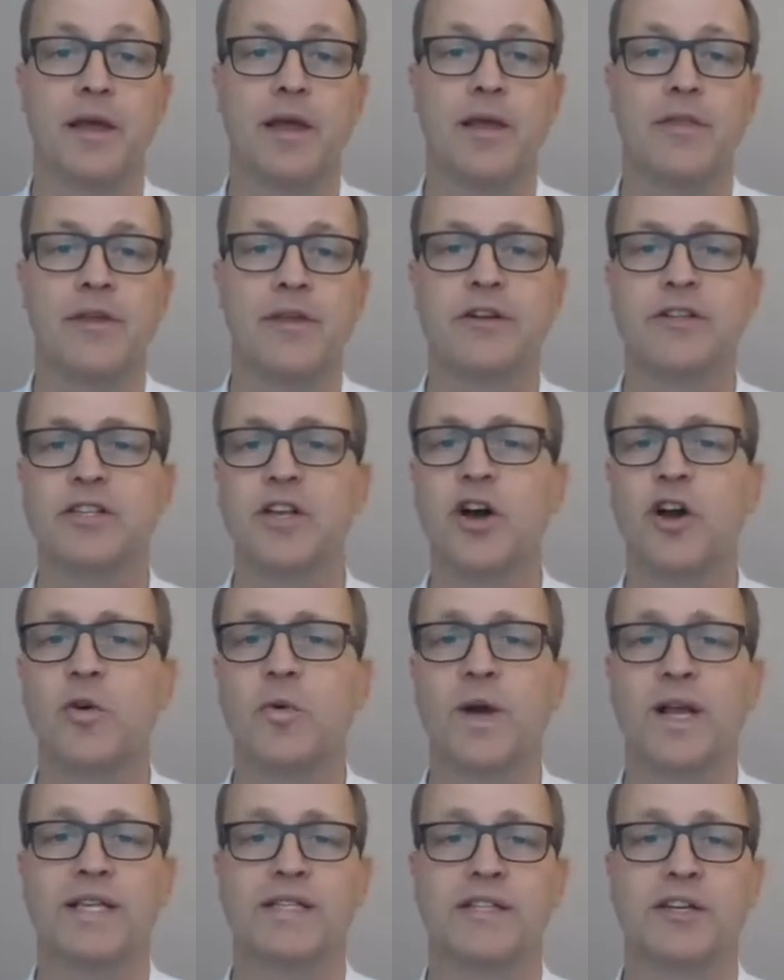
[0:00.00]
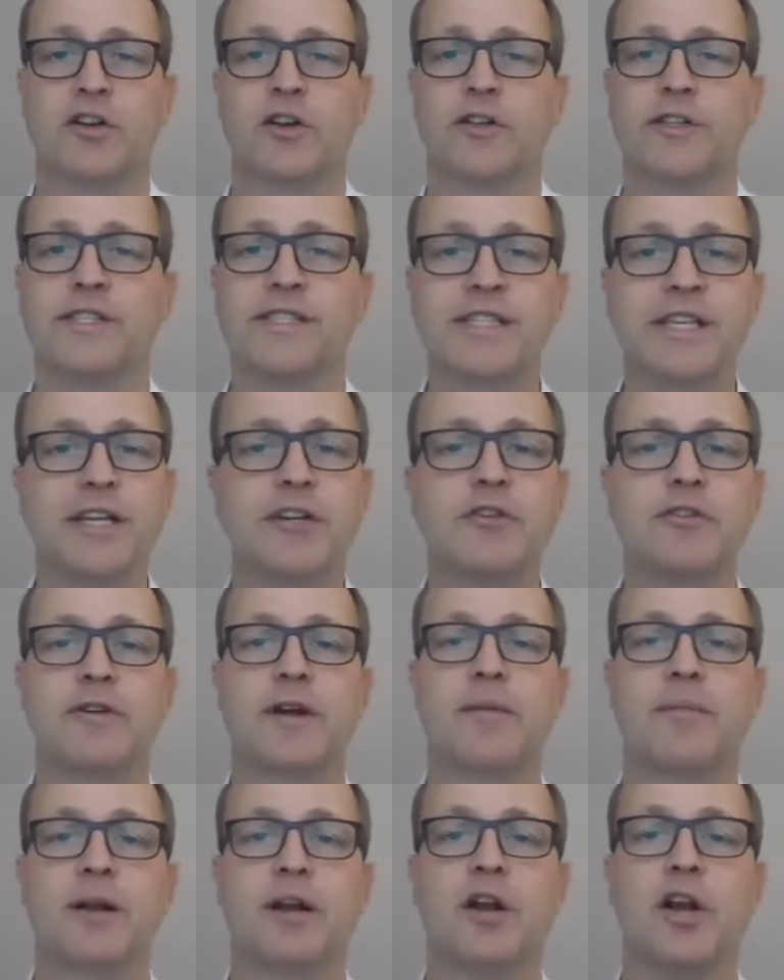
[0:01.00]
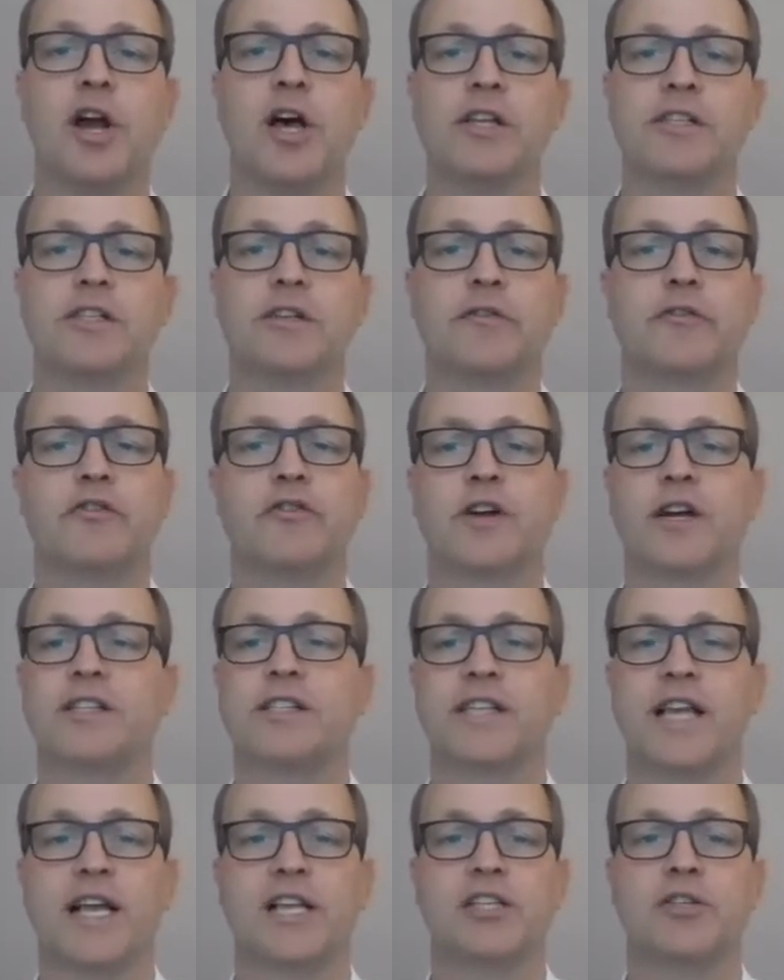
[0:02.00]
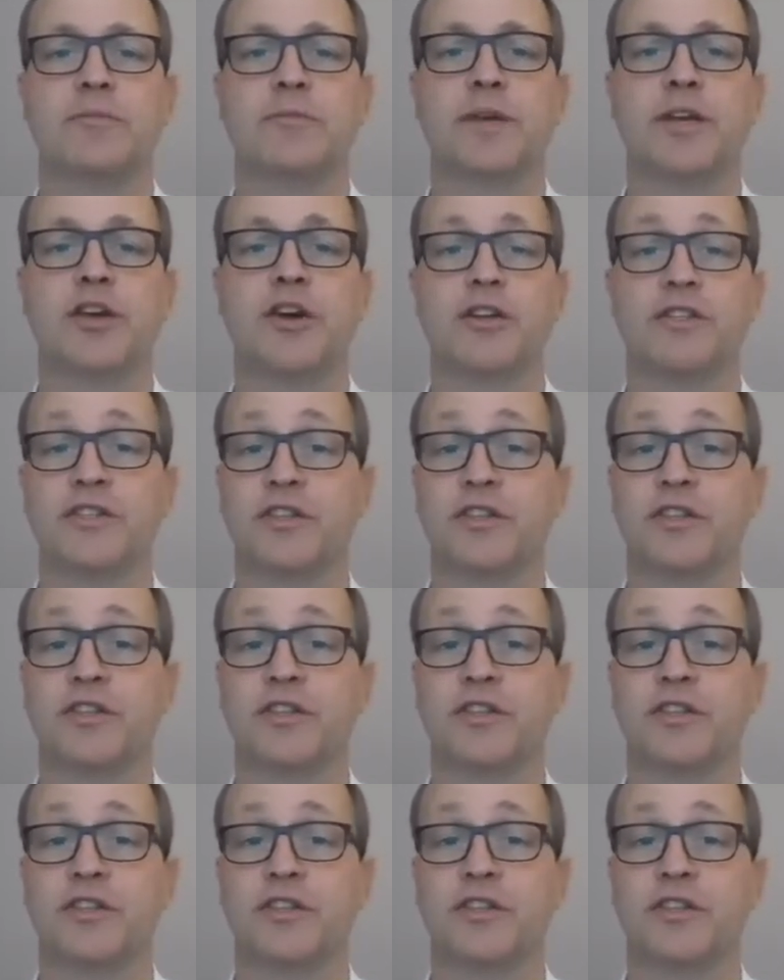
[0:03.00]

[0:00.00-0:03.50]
There is always a considerable loss of cross-section because the